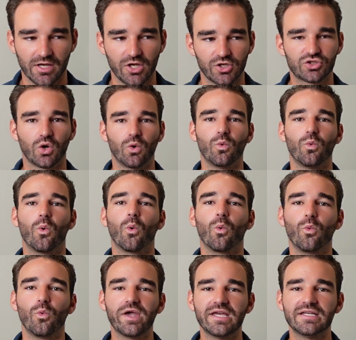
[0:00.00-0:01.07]
So
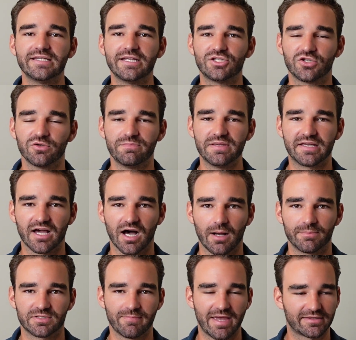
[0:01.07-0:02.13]
we need to become,
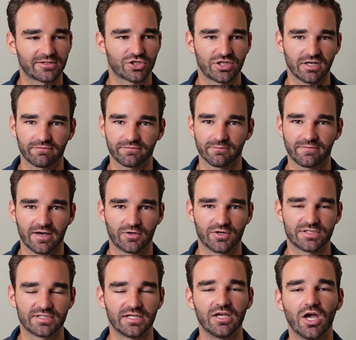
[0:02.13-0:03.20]
to make the shift from founder to
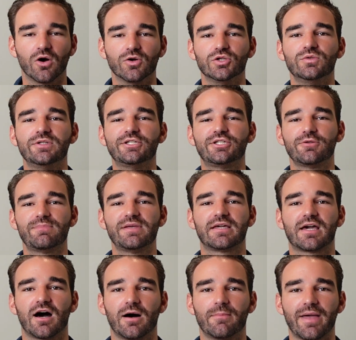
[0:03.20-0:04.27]
CEO, you need to
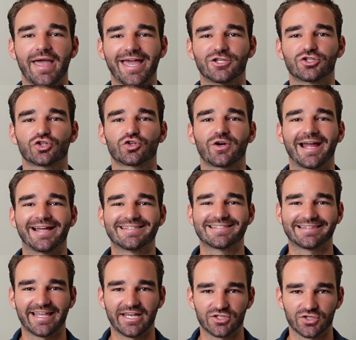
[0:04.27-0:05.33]
become a
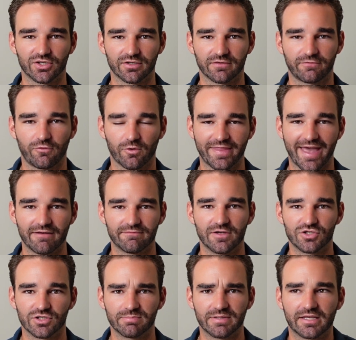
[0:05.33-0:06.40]
translator for that
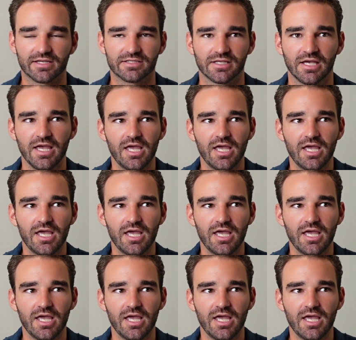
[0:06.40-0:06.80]
vision, because